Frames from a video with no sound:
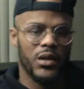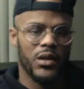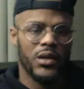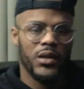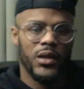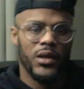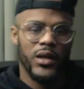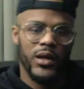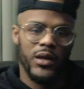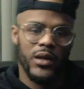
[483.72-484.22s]

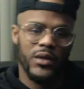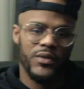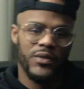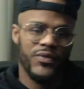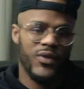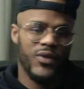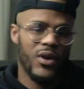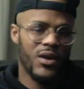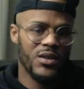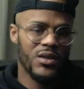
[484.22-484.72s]
And as
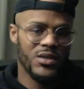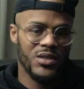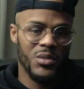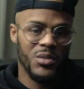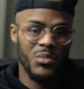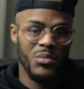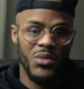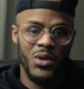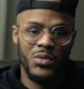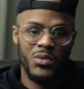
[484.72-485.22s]
far as the
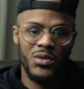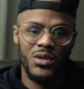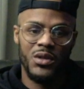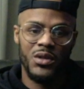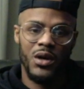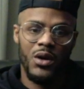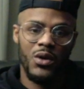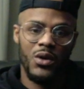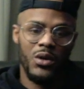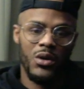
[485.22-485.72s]
music
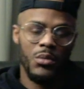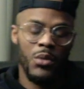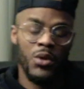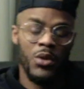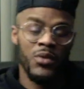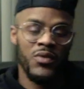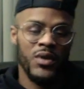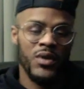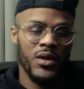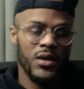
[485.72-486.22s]
go, the
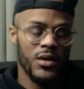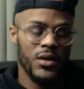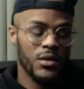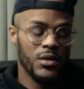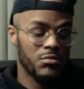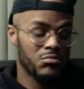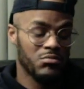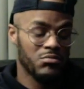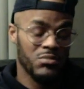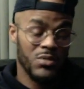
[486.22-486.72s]
movie,
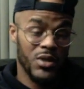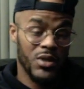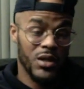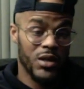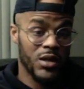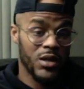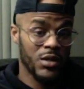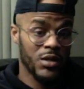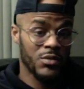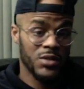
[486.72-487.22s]

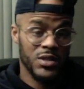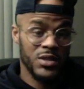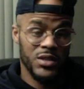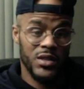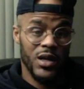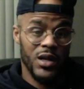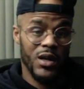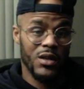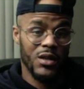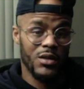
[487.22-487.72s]
it was
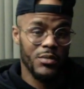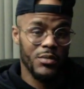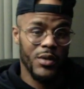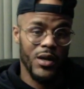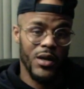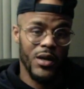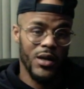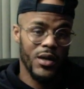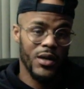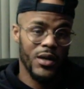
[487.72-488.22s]
stellar,
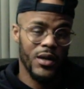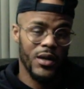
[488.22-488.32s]
man.